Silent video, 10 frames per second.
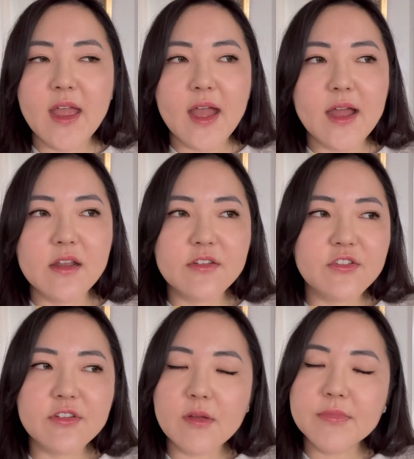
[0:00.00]
and it's
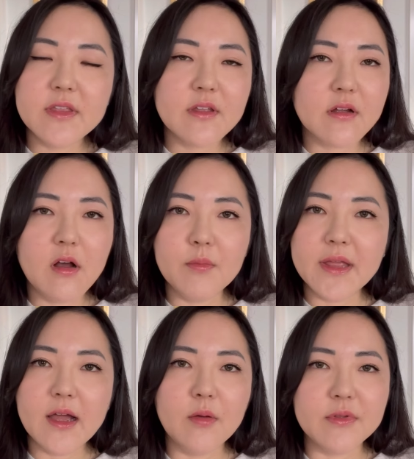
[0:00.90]
just something that can't be
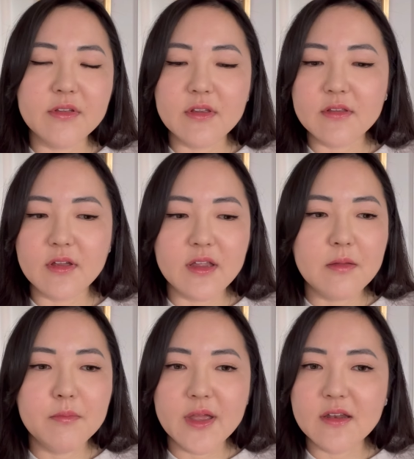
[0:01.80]
helped because it's like
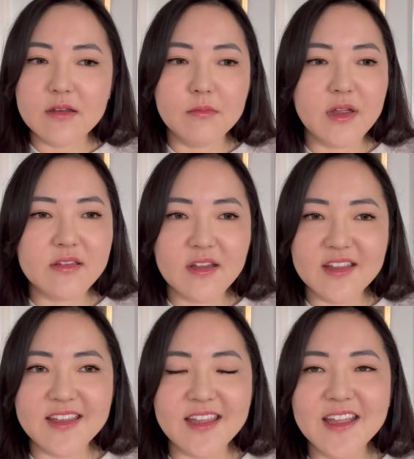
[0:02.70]
embedded in my
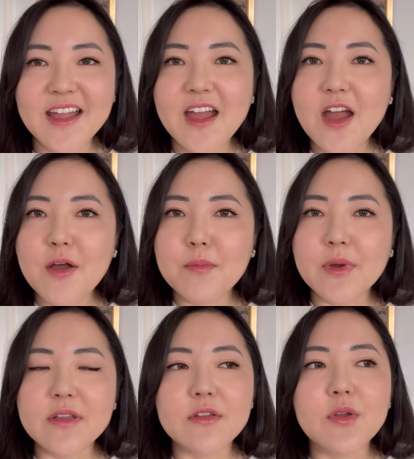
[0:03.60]
psyche.
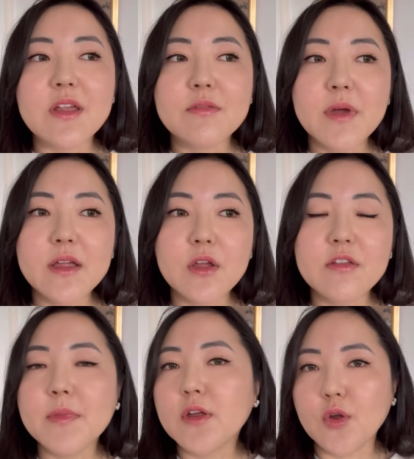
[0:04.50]
But so it's
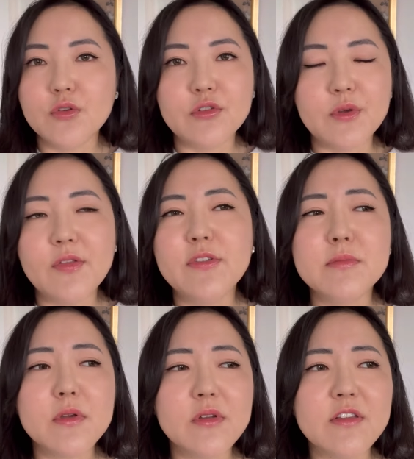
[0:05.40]
my go-to, and to
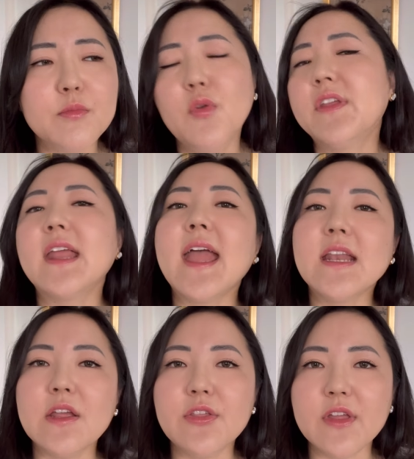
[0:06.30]
be honest, more than
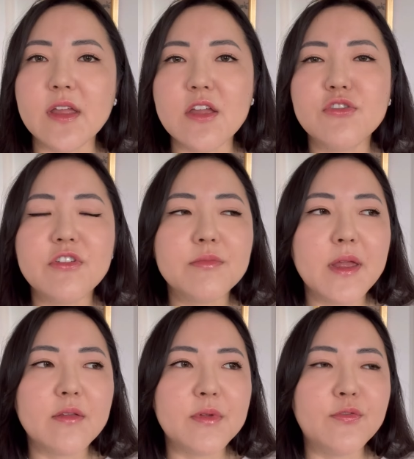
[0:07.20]
anything, it just
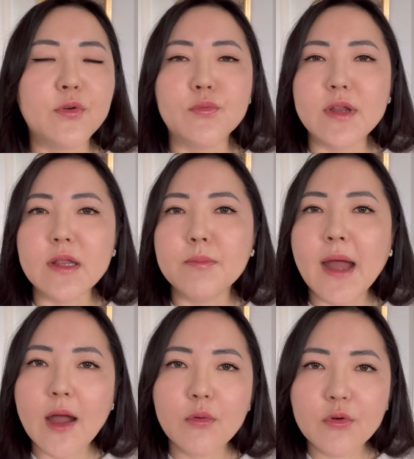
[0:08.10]
makes me feel really
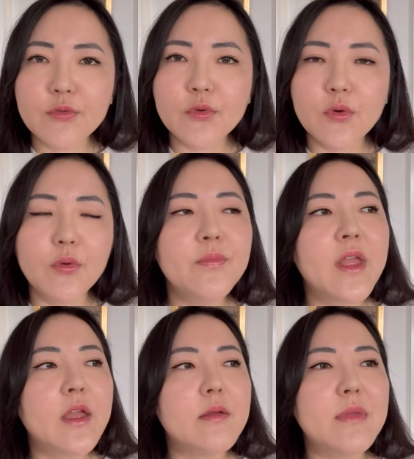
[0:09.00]
powerful.
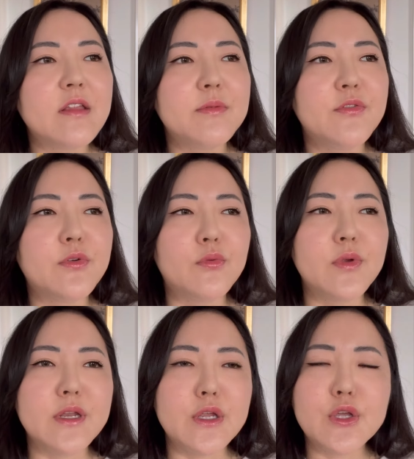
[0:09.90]
It makes me feel
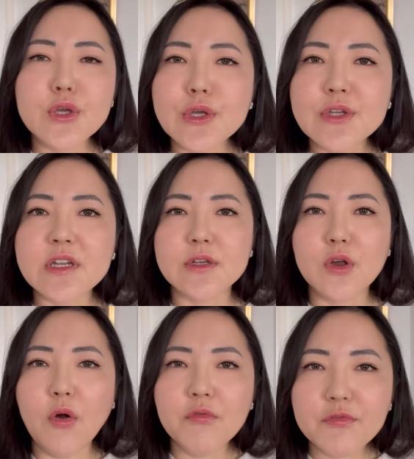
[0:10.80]
really good and
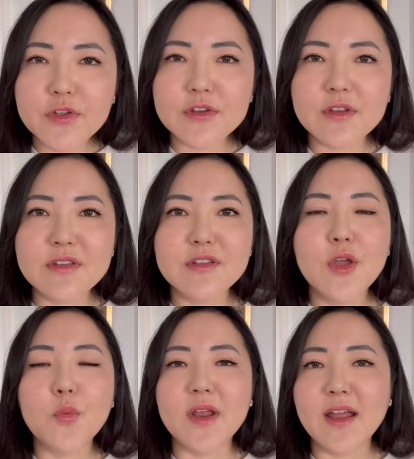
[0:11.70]
confident
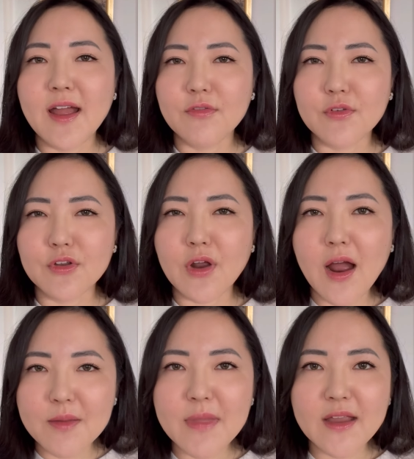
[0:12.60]
when I have good
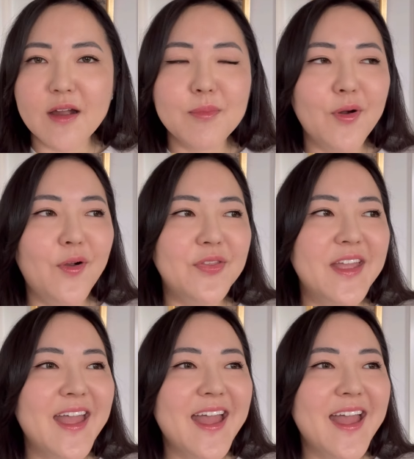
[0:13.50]
eye makeup on,